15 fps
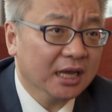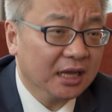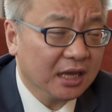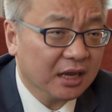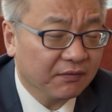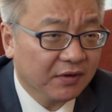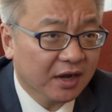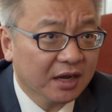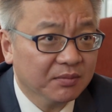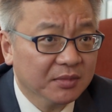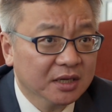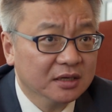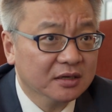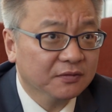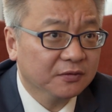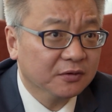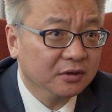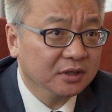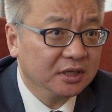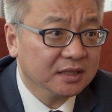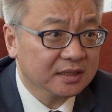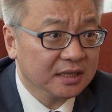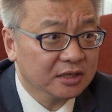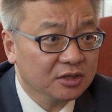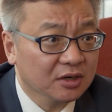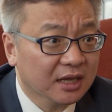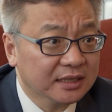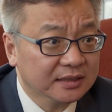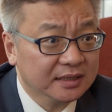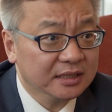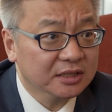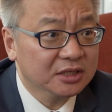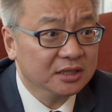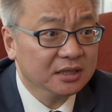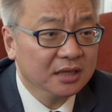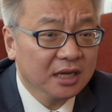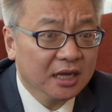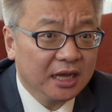environment for decentralization